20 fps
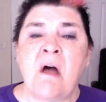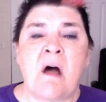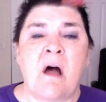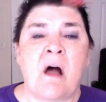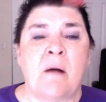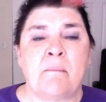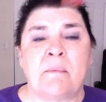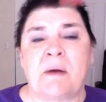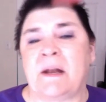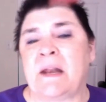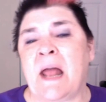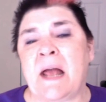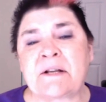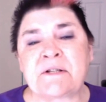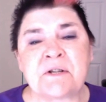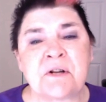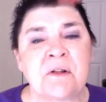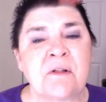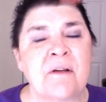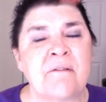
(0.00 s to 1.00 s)
um, a
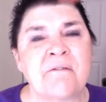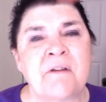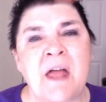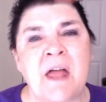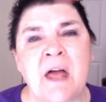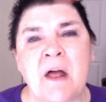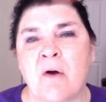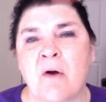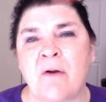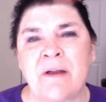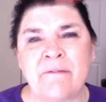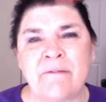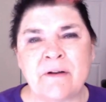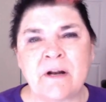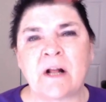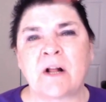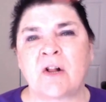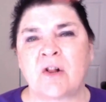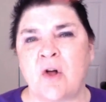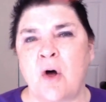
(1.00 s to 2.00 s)
national event, or
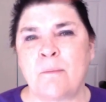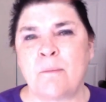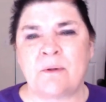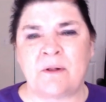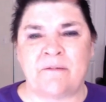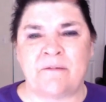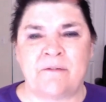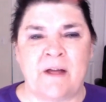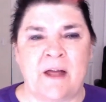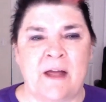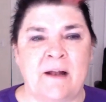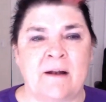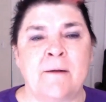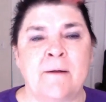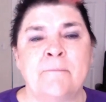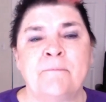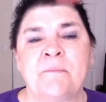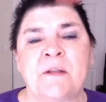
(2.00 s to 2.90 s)
even a global event.